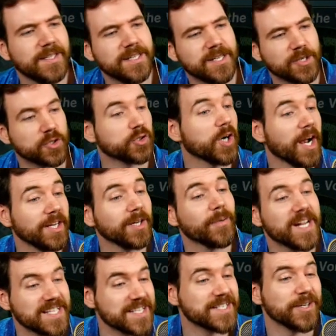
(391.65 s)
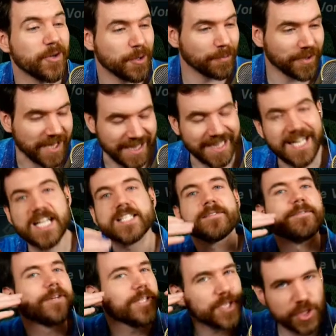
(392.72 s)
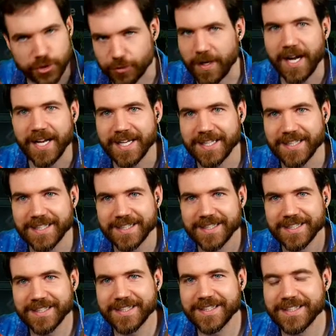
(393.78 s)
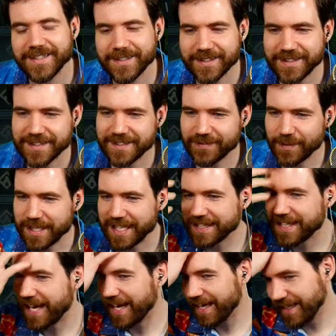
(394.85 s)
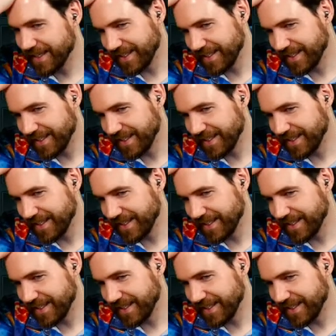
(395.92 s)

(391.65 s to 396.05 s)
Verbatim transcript: Your trial awaits, it's glowing bright. It's for a shrine. We get that.